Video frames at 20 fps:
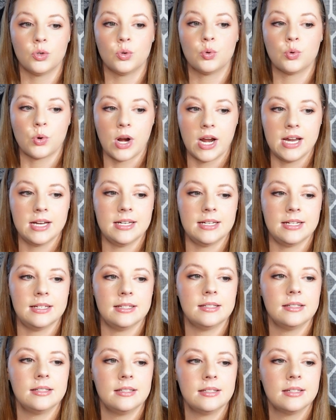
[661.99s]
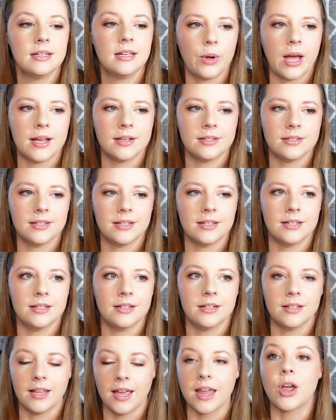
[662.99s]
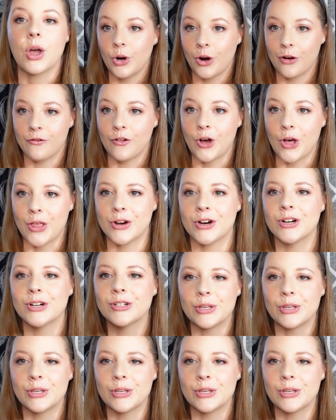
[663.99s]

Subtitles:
Triton's, as in like her father.